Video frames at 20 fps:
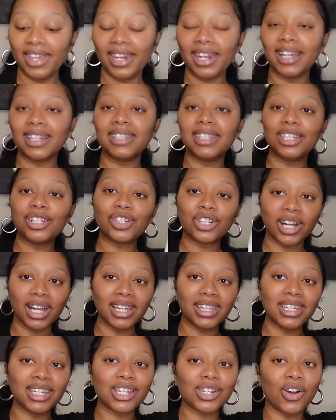then I did try
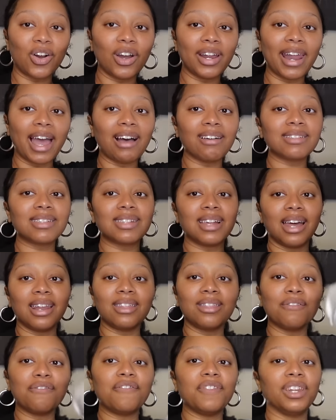this on outside
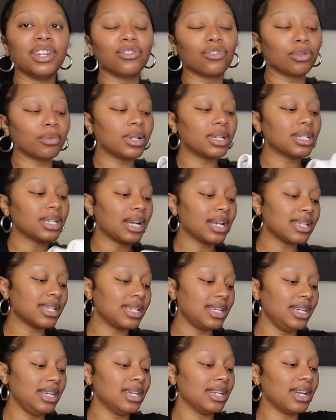of the fitting room because I've
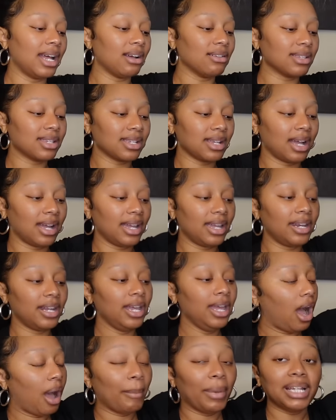seen it outside.
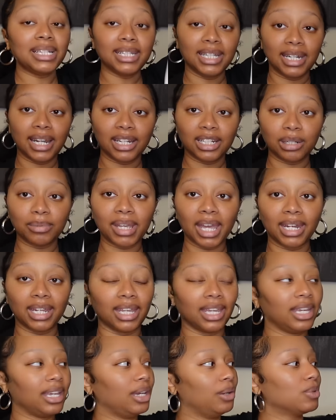Um, I did end up getting
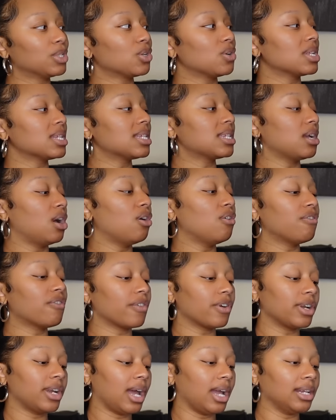it. It was on sale
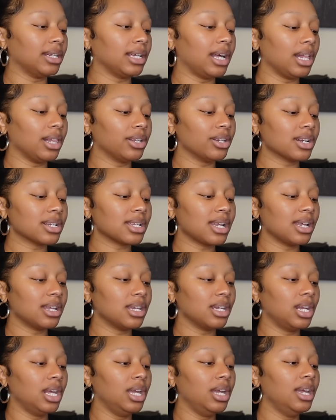for
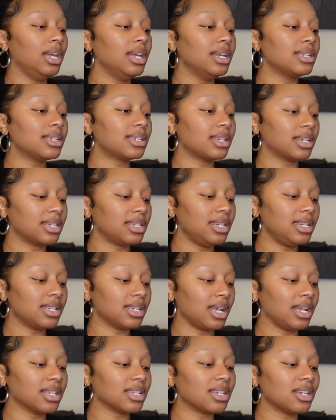
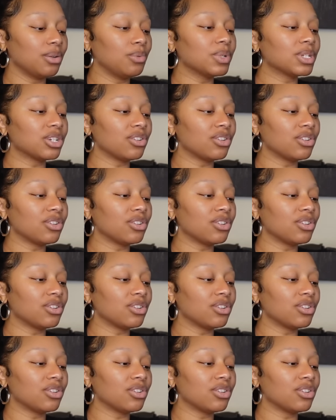$9.60. It was